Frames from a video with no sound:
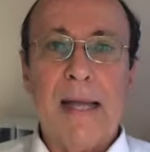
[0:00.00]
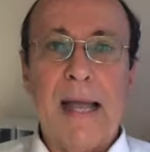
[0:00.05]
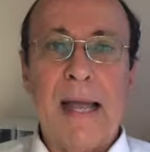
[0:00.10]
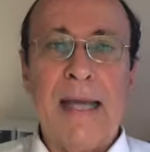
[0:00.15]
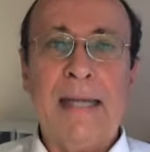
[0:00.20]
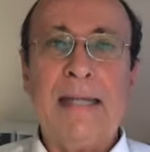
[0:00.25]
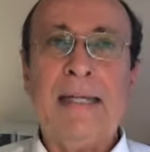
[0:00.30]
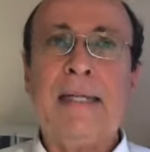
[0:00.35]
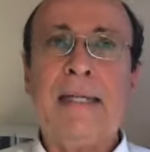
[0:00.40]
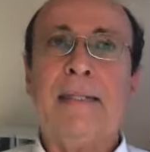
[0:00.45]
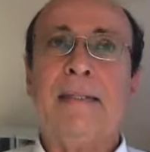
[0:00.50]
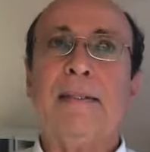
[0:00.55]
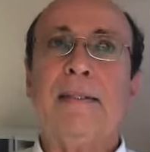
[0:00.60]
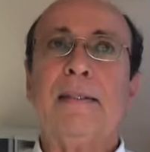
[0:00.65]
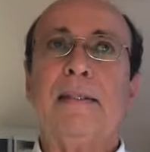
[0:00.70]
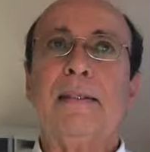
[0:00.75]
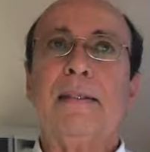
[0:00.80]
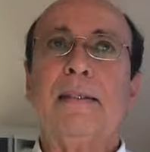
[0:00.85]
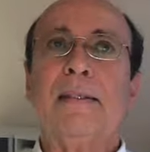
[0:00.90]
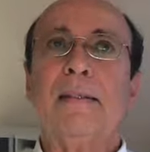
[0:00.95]
Any
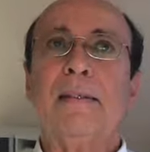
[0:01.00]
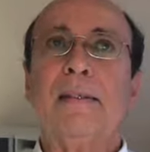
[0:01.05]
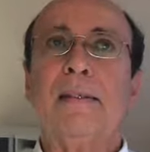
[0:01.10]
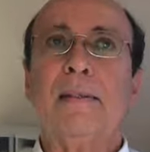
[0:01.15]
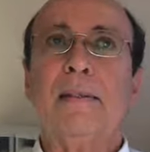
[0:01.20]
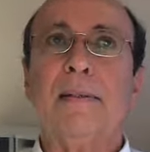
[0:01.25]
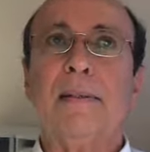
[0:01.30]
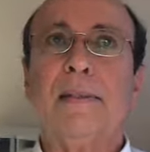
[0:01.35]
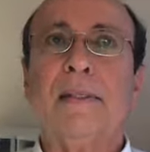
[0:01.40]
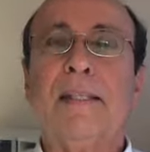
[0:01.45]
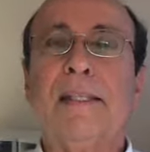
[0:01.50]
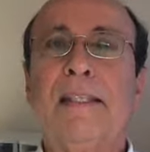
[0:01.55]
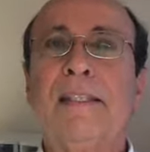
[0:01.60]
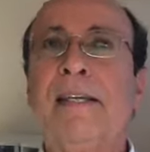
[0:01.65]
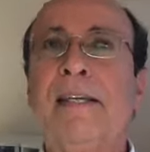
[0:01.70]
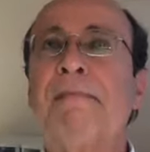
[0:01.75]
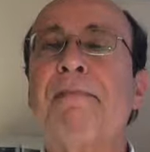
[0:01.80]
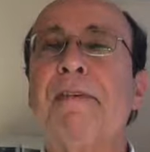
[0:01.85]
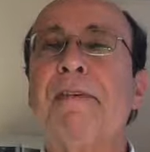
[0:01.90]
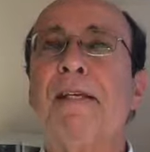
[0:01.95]

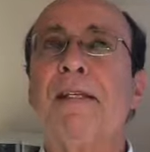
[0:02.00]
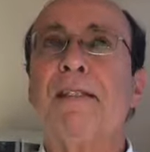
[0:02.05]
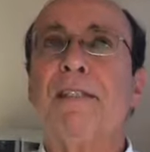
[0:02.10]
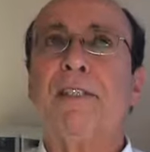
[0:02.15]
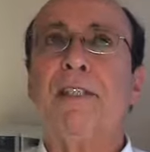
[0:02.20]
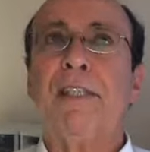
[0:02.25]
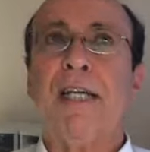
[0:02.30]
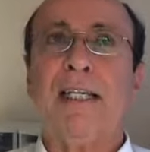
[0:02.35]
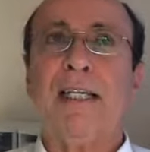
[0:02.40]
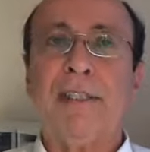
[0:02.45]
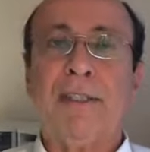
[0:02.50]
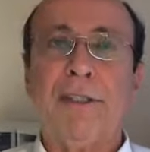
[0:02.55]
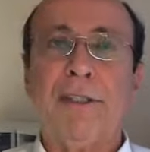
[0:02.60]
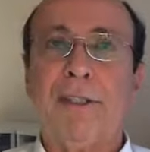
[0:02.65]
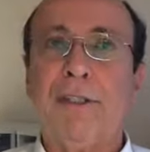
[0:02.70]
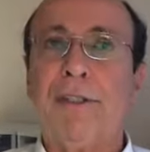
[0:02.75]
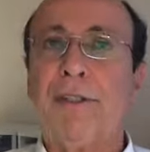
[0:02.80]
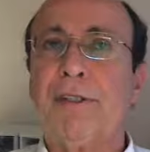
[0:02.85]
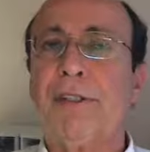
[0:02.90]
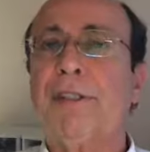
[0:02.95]
significant change
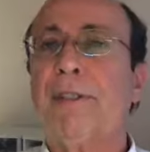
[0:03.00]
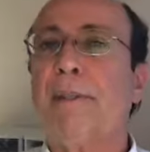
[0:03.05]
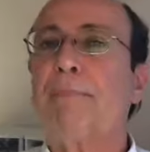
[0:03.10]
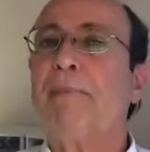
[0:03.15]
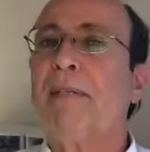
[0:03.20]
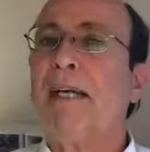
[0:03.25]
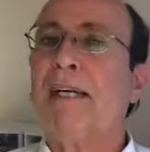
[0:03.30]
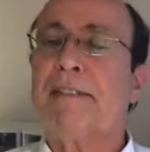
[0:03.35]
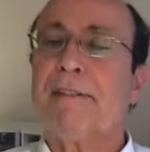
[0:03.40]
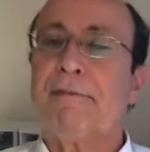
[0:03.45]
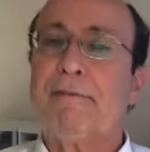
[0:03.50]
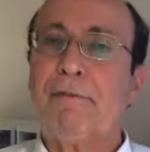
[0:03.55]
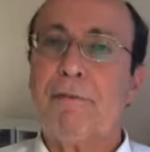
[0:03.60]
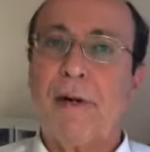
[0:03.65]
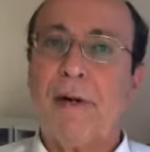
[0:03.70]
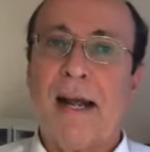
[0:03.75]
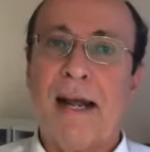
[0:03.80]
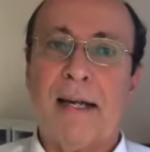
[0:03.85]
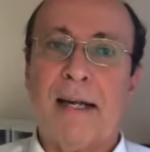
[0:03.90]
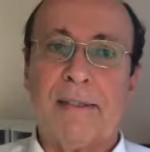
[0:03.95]
to your subjective
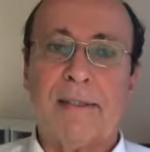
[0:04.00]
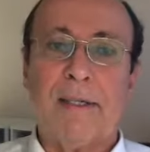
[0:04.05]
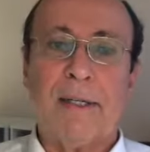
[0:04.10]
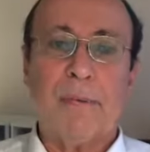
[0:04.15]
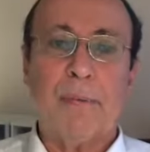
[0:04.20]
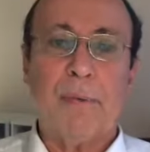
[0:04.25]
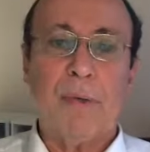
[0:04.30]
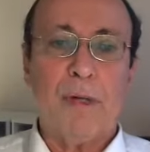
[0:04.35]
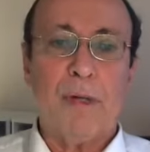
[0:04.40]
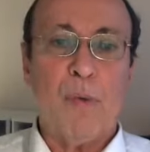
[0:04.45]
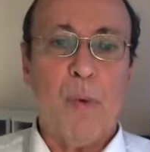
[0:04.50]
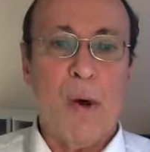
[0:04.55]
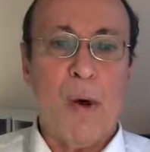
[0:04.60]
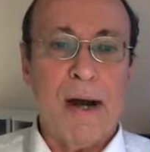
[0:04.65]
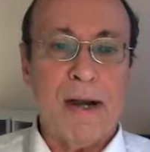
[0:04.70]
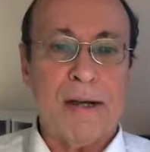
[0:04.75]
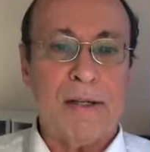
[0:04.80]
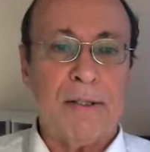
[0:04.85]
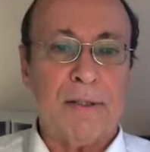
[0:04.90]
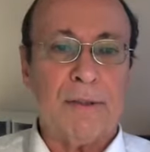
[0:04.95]
reality
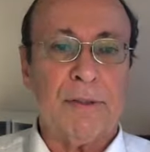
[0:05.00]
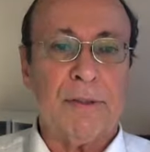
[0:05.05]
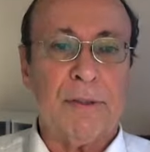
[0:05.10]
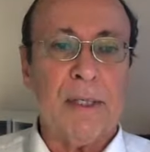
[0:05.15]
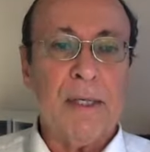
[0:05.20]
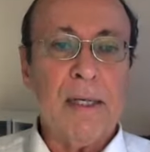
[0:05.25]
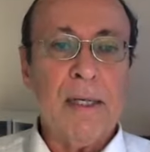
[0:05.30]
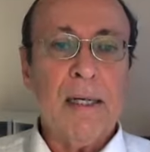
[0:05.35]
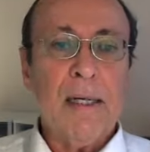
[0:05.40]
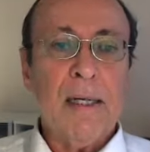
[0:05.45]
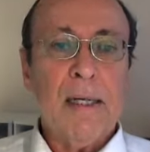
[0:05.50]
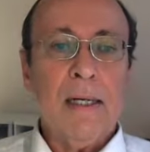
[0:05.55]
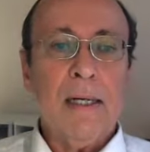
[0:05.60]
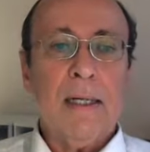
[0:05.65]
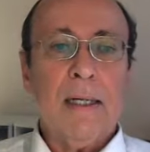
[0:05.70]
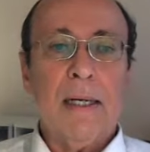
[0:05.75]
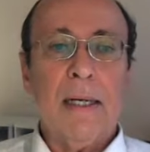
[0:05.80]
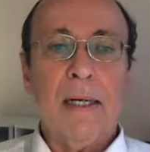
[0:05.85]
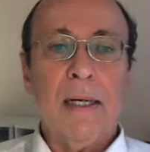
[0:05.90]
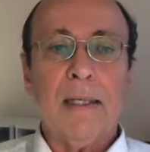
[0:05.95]
requires
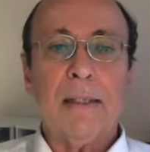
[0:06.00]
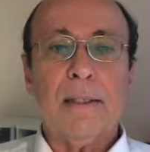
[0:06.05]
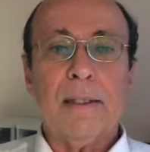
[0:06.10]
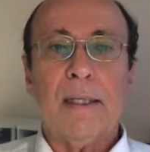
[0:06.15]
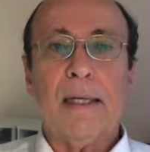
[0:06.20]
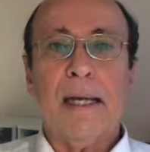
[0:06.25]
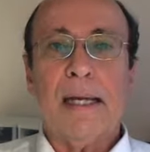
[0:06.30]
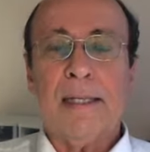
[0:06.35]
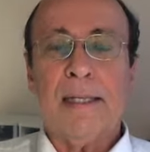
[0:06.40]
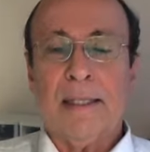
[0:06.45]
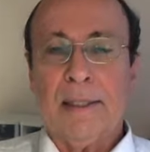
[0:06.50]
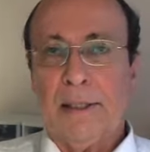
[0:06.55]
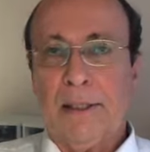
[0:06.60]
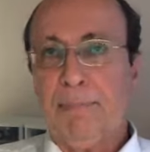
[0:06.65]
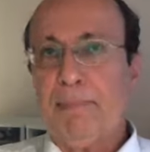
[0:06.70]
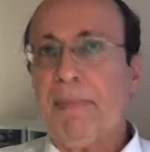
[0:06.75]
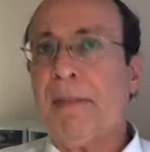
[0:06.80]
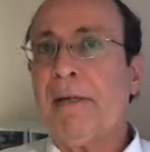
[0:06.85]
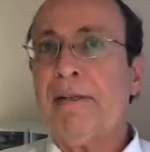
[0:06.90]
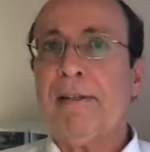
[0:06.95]
an
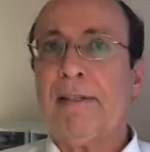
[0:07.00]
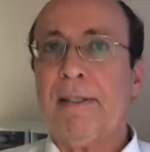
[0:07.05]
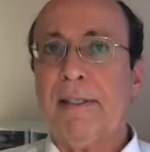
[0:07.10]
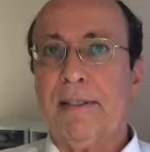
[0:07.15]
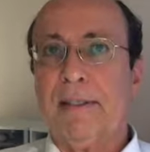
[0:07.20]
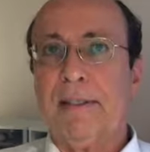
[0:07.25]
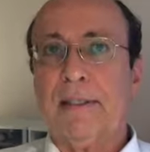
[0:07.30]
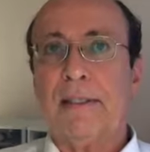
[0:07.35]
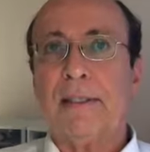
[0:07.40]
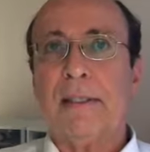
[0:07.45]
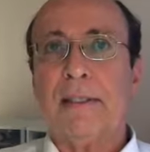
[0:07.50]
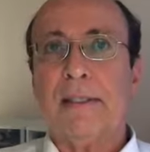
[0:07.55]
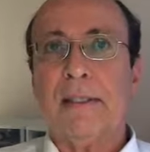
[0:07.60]
experience.